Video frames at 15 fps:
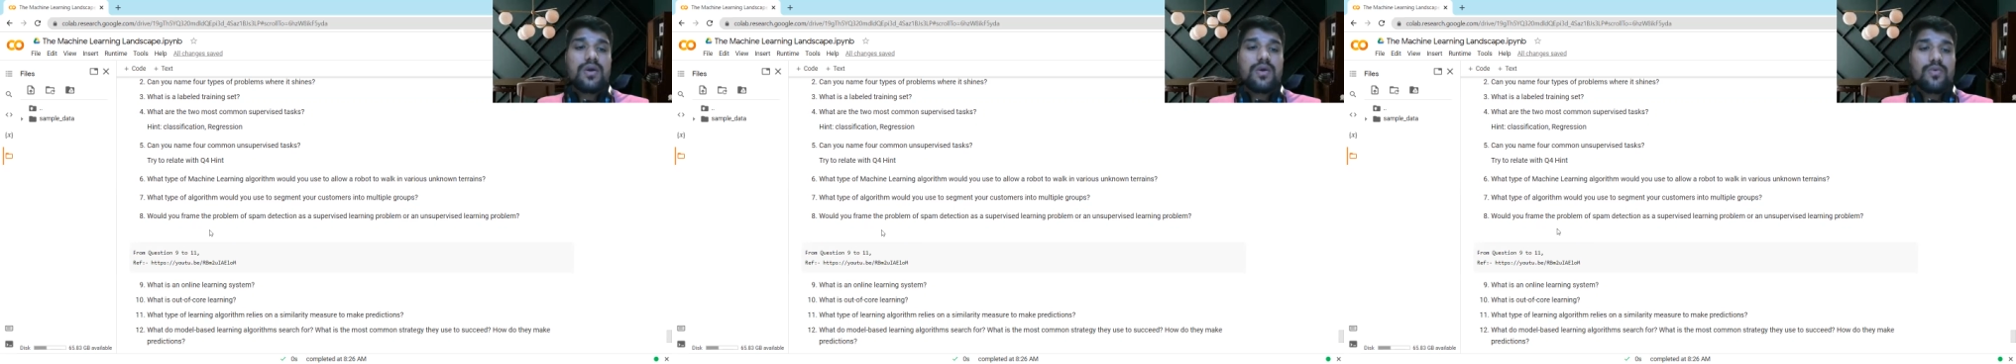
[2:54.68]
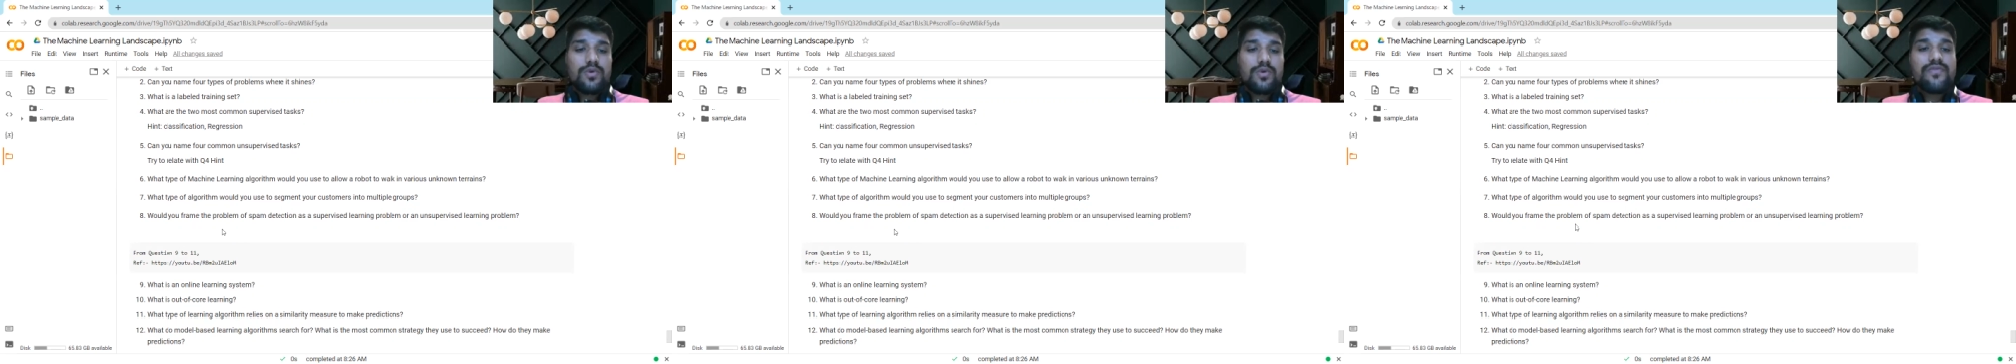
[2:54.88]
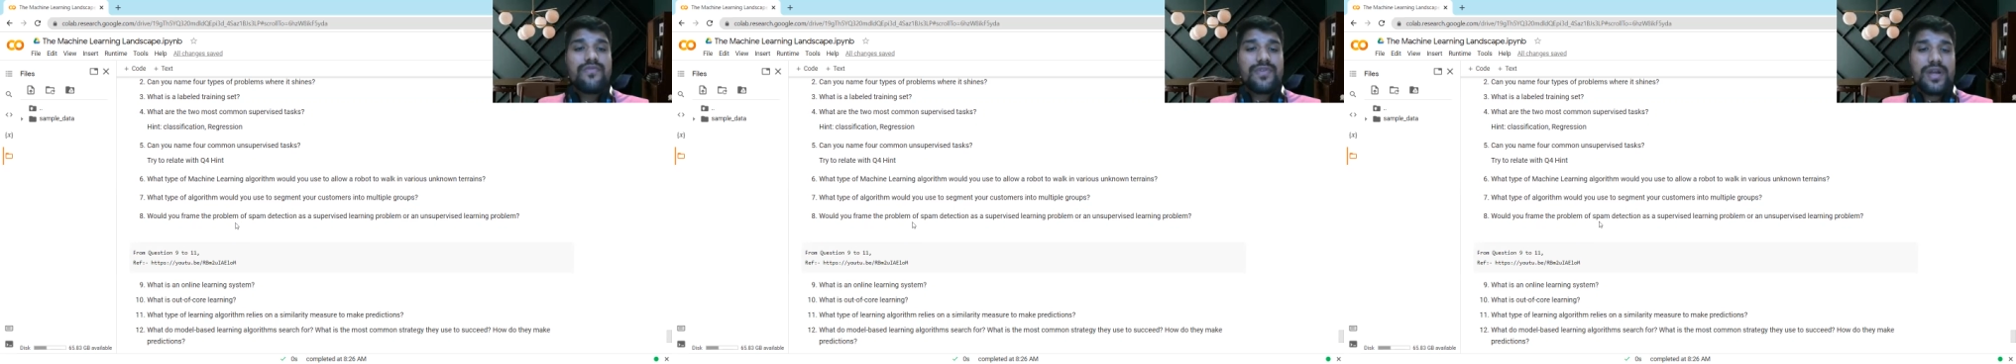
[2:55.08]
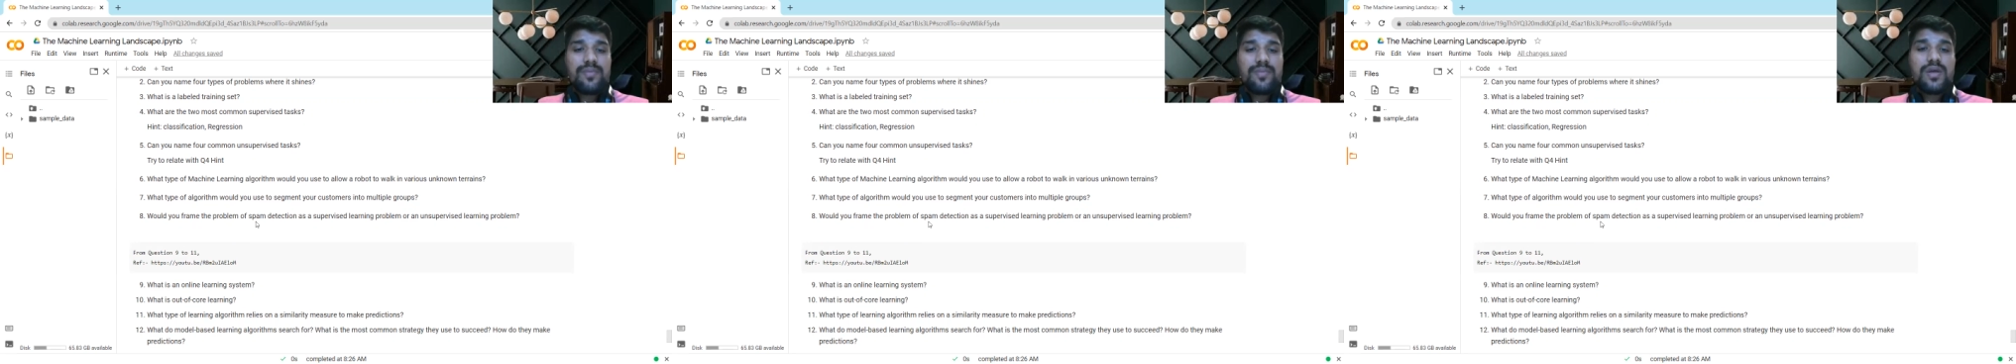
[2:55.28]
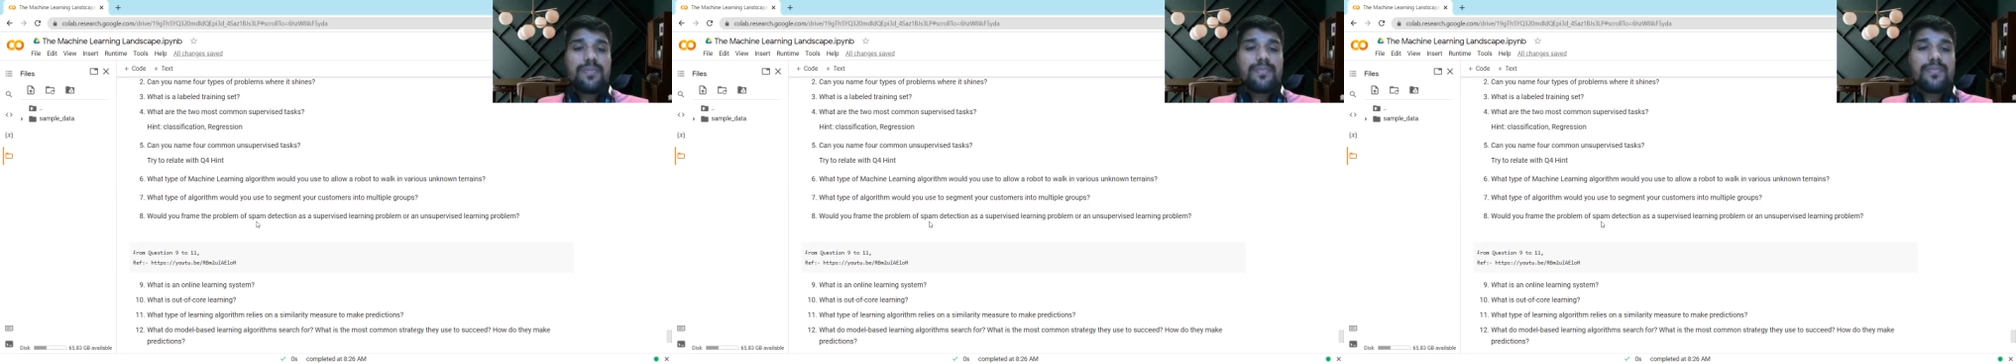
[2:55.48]
Would you
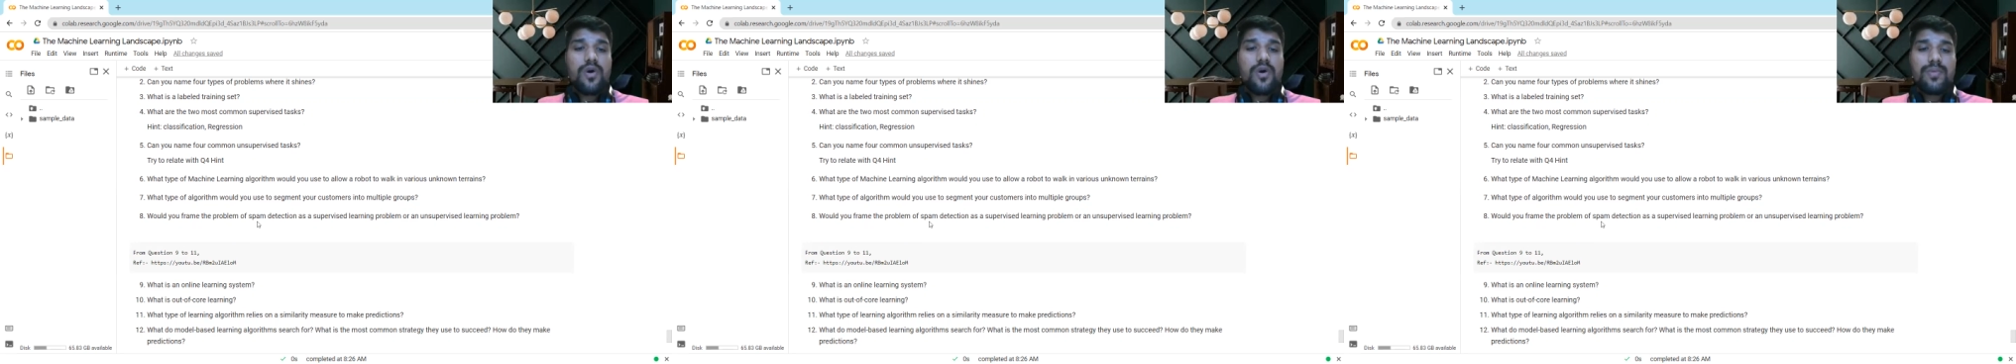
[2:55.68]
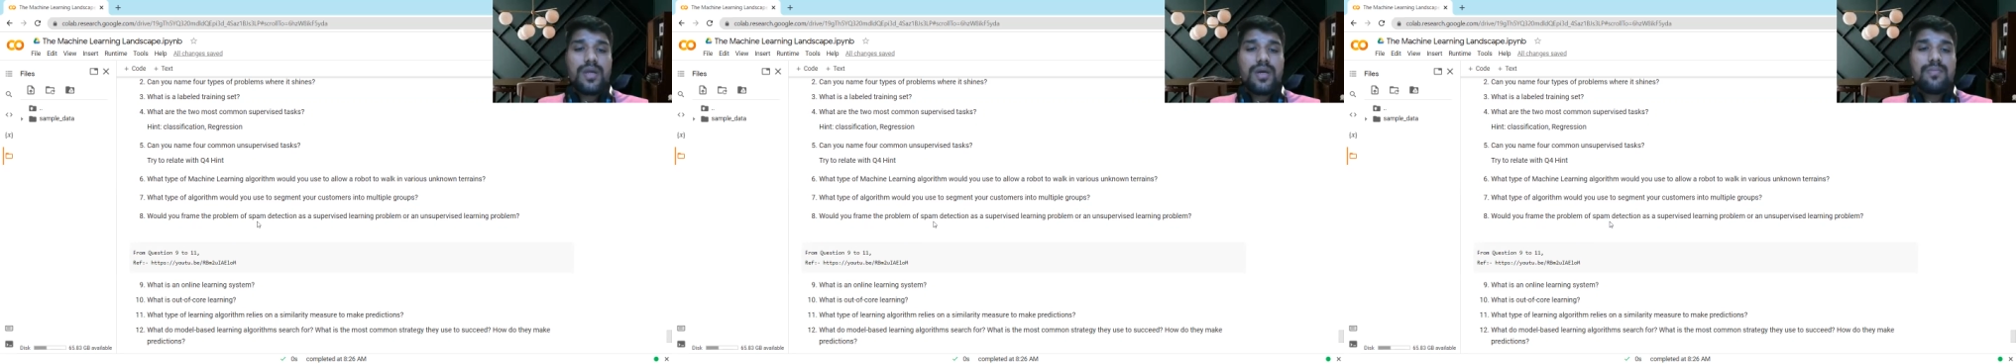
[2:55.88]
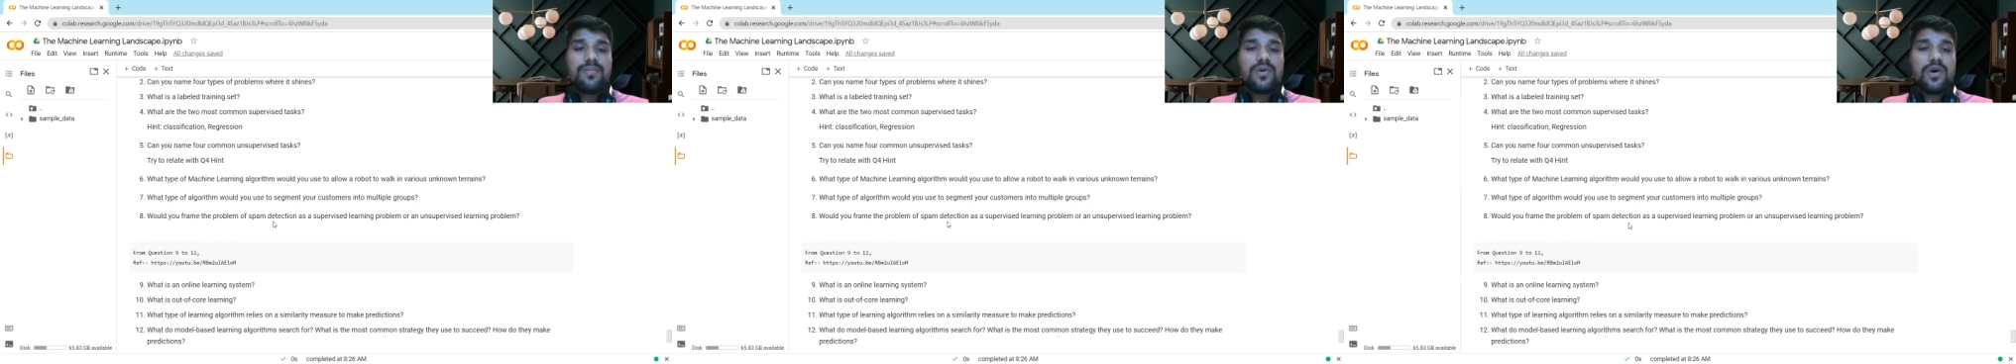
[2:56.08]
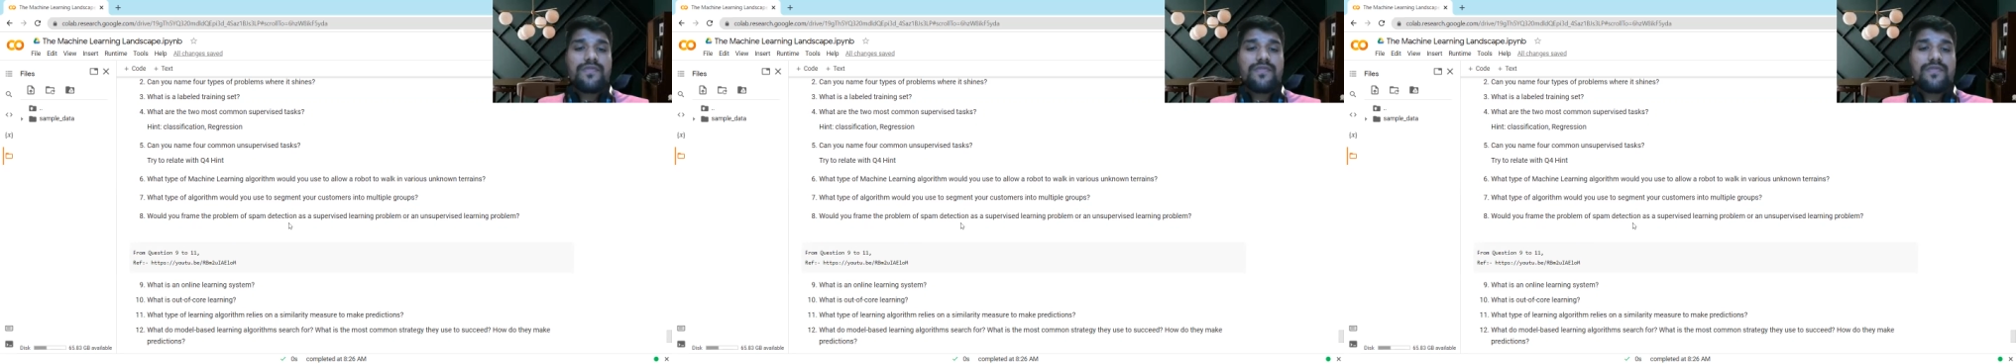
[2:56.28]
frame the problem